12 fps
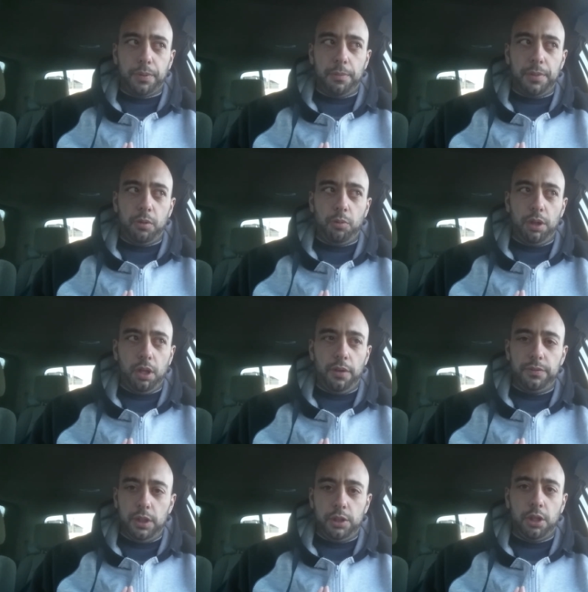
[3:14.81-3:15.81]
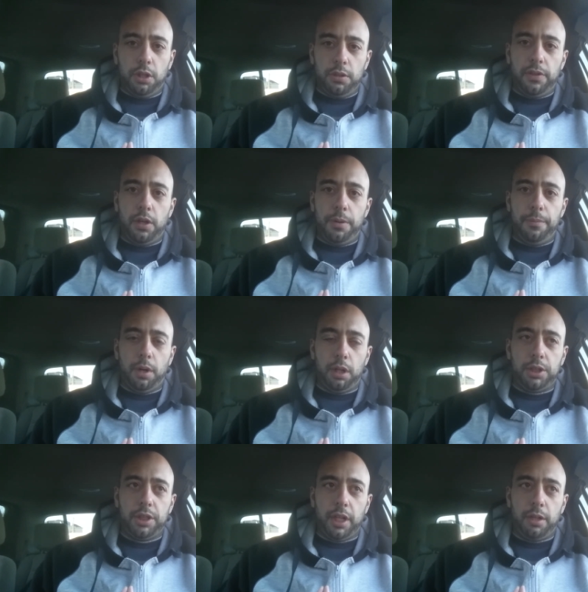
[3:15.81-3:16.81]
I mean, we loved each other very
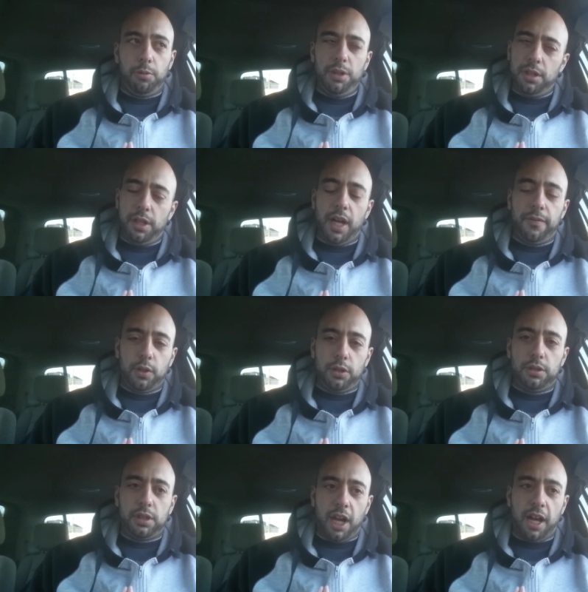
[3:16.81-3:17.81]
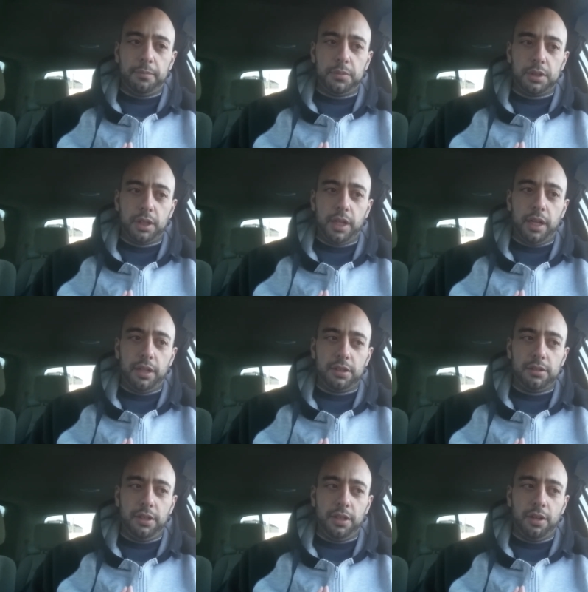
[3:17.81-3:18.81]
much, and we did have good times. And
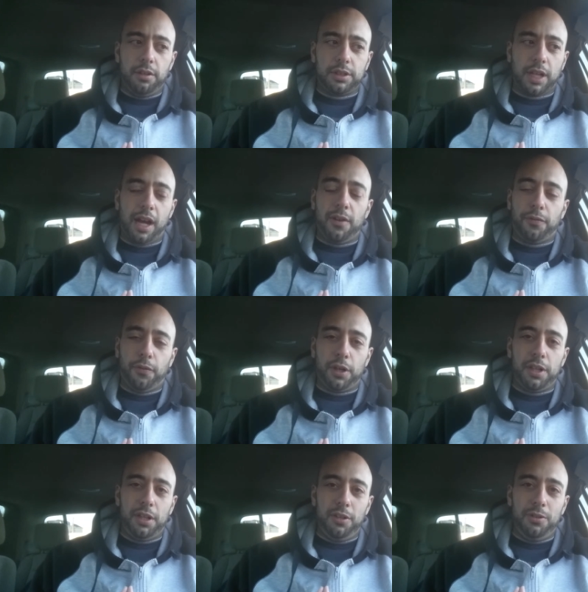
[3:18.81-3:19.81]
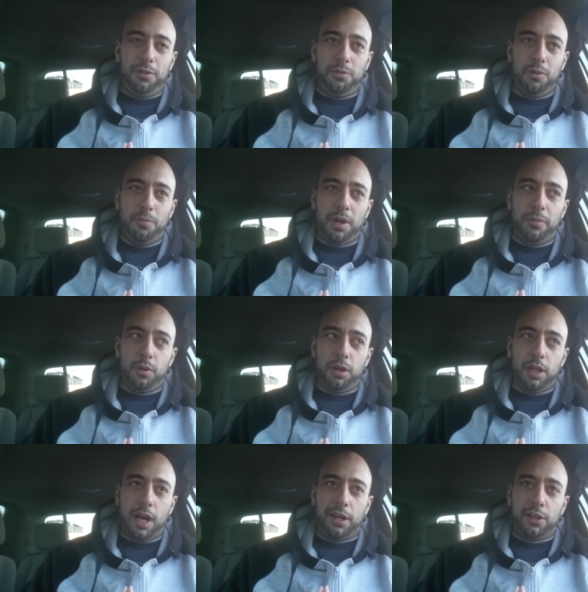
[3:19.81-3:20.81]
it, you know, it's kind of funny. You remember
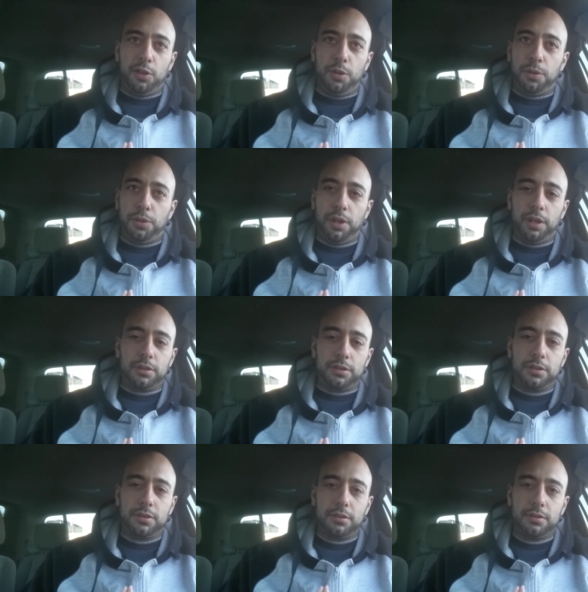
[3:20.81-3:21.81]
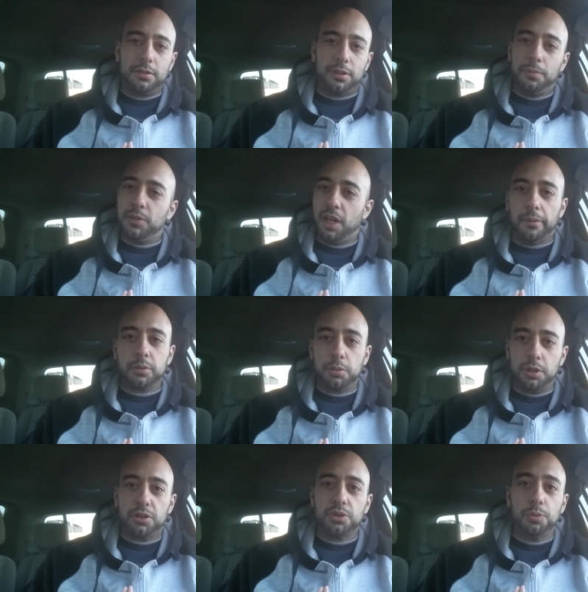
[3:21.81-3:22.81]
a lot of good things sometimes
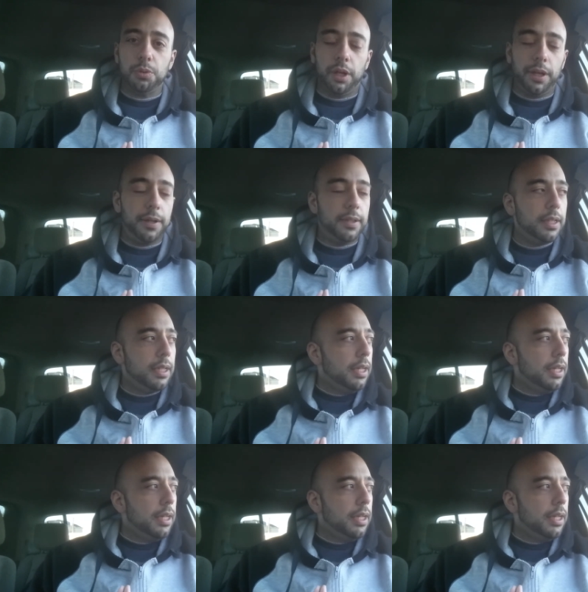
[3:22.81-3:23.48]
when it's too late.